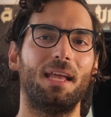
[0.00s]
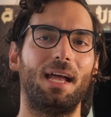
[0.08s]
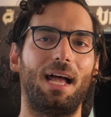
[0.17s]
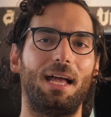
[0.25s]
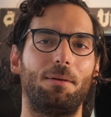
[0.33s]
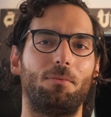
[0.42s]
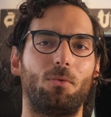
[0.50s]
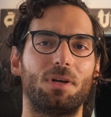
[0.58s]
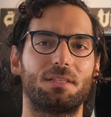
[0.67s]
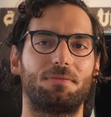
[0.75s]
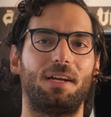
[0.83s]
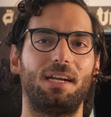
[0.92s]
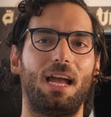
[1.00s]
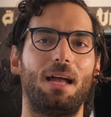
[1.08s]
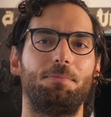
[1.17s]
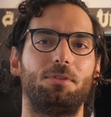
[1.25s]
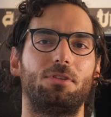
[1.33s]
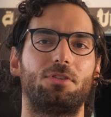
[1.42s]
I was very
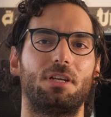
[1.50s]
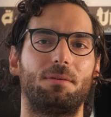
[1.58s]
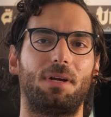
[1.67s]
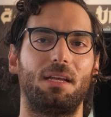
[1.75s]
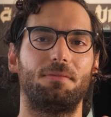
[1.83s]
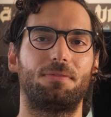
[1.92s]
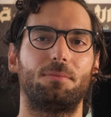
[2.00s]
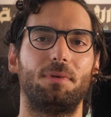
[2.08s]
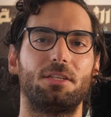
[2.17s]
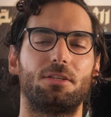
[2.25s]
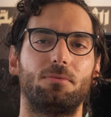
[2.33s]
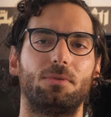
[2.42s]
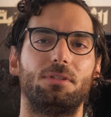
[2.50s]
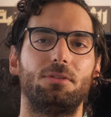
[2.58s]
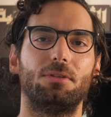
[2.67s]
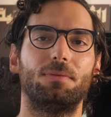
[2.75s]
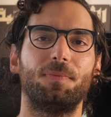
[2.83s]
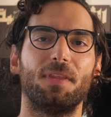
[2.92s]
happy to share my information with
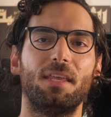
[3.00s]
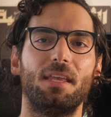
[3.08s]
you.